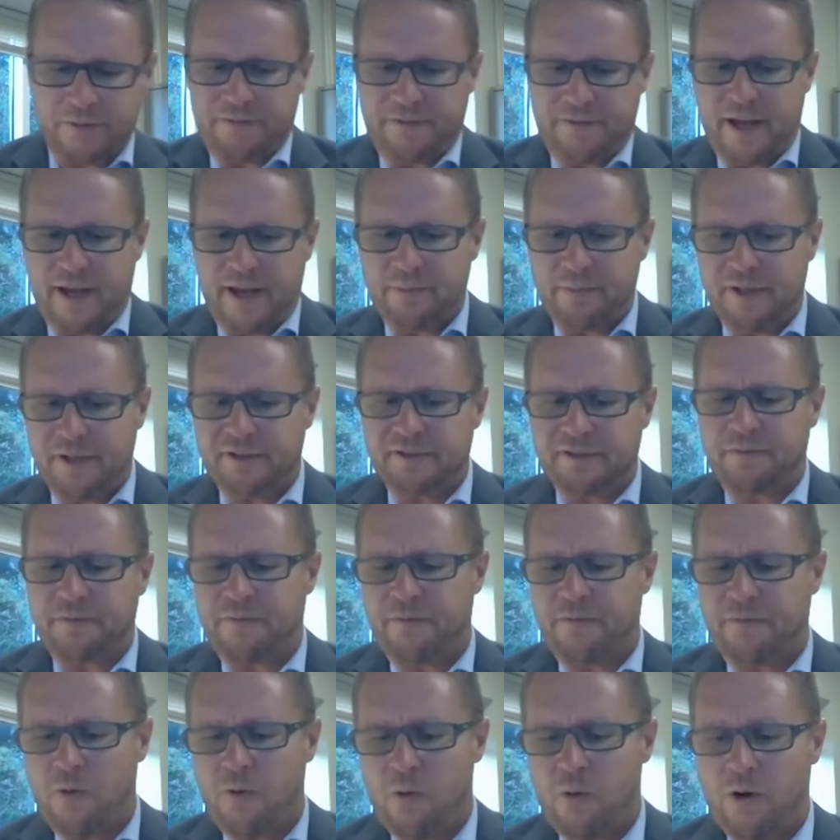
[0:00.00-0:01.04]
families
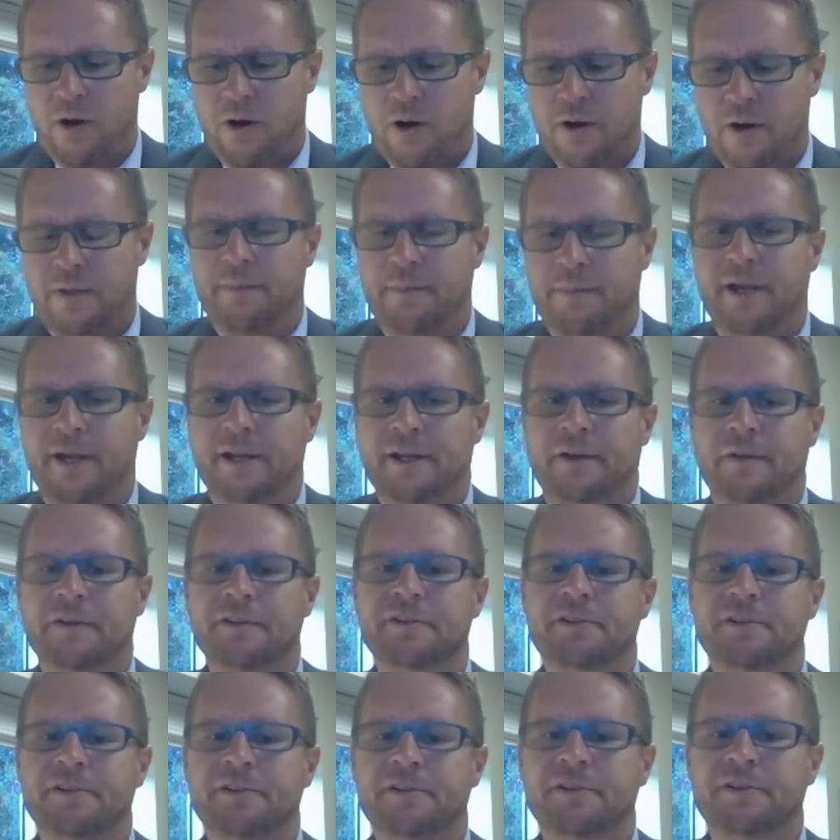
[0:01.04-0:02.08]
for the beginning of the
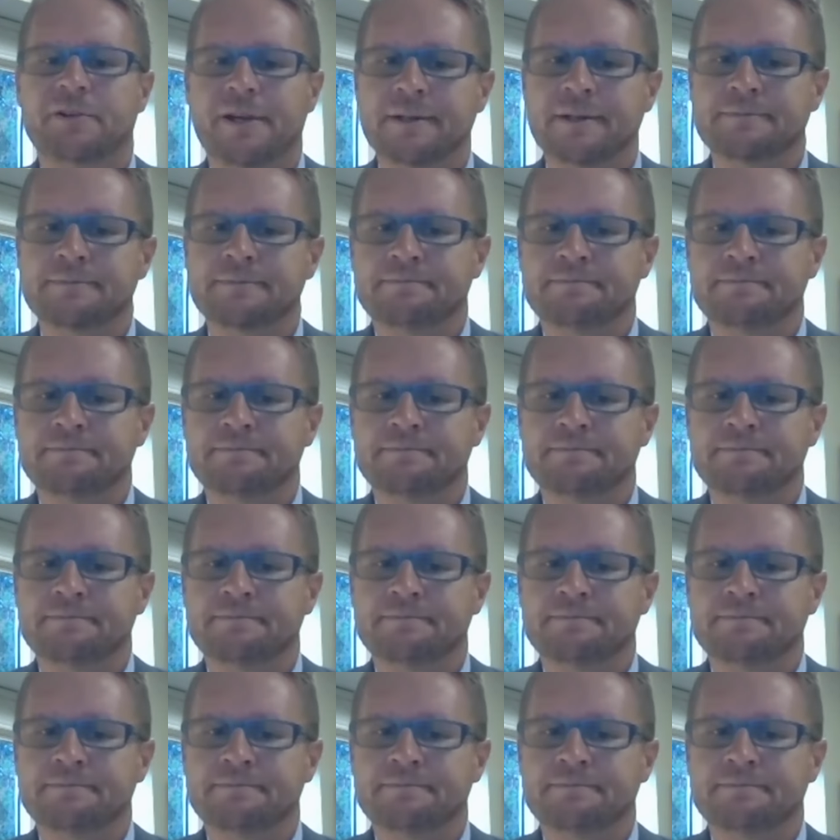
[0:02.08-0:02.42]
school year.